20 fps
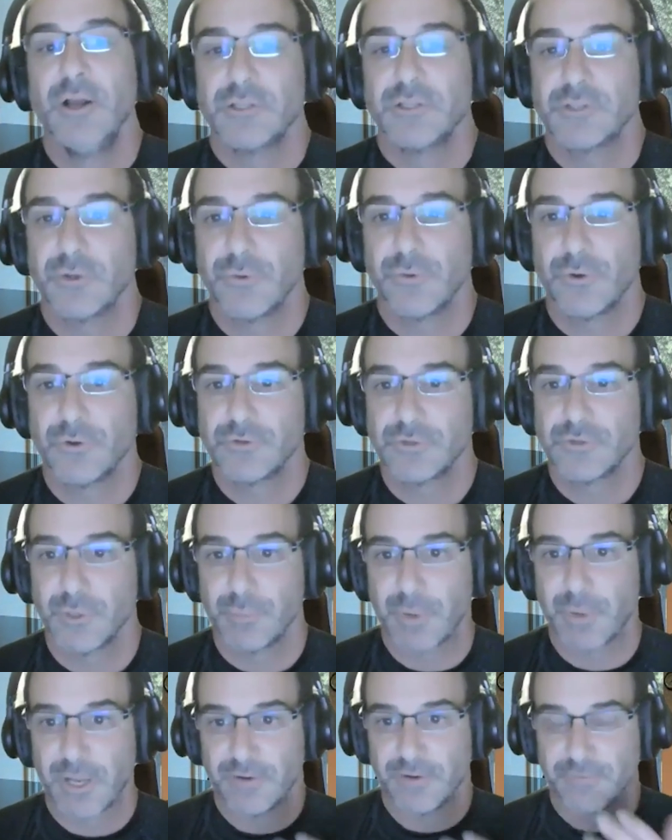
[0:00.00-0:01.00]
So those are
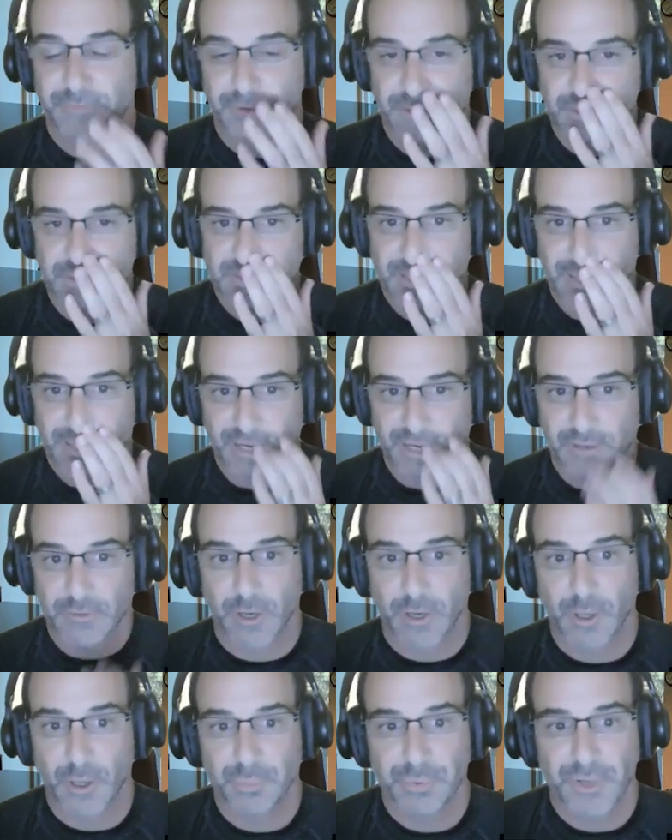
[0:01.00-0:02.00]
the benefits
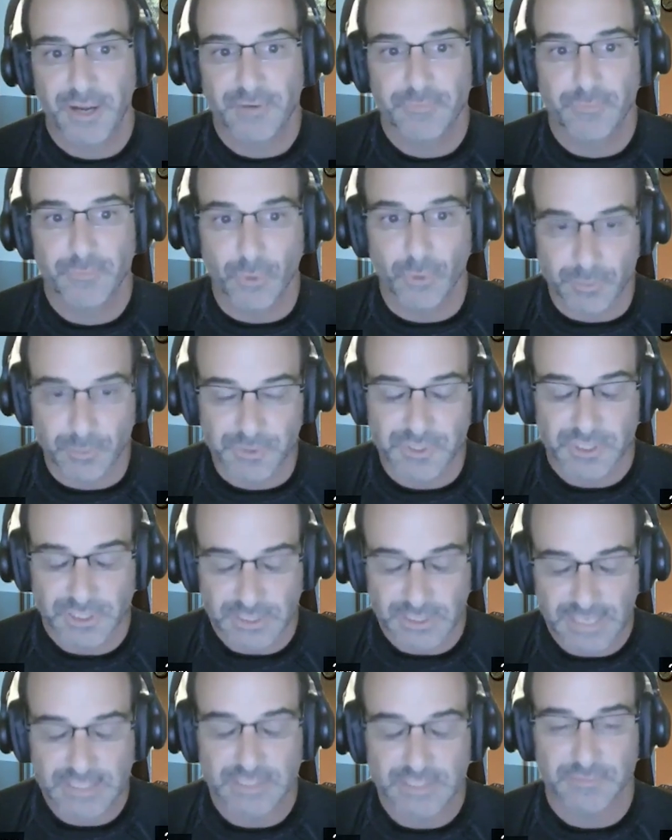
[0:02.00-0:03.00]
that our platforms
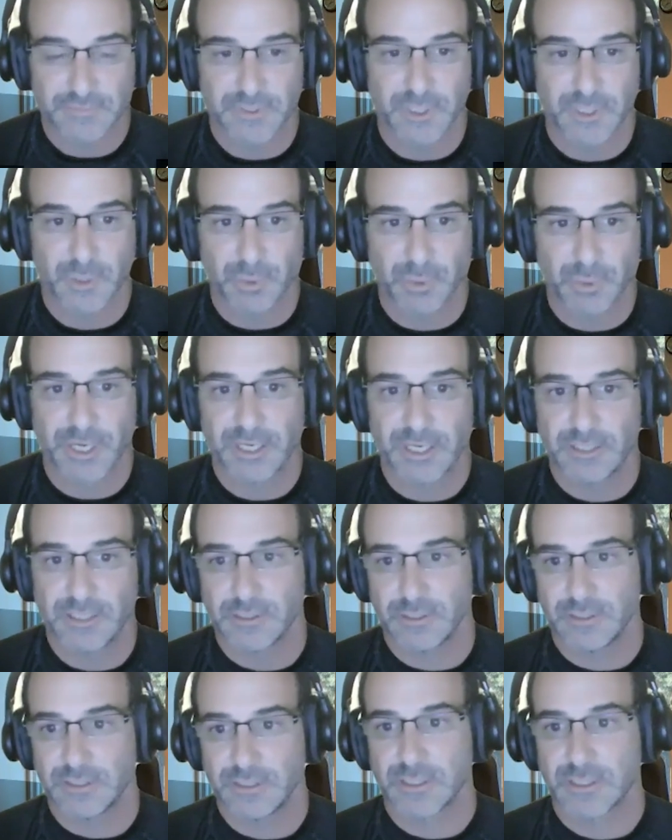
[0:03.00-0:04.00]
collectively are bringing
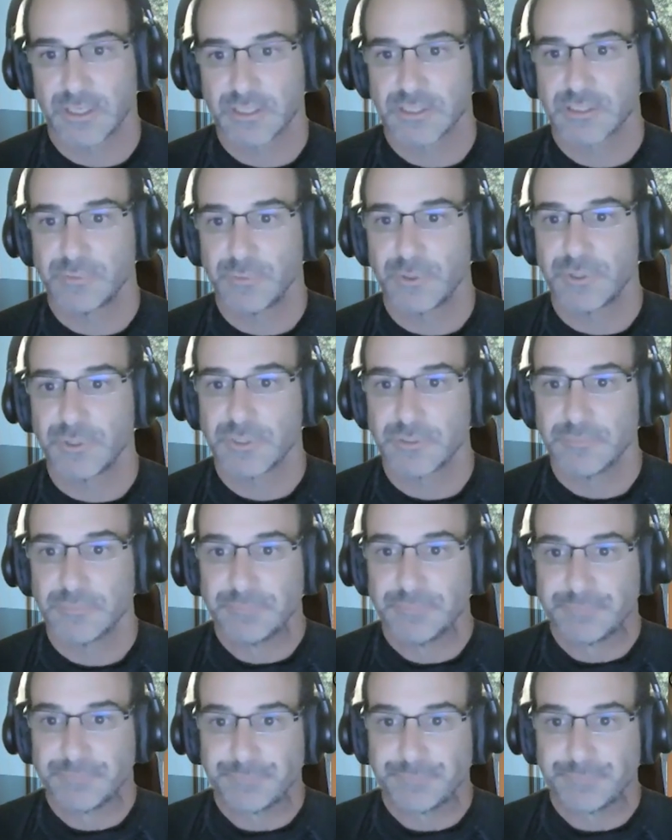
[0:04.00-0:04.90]
to these customers.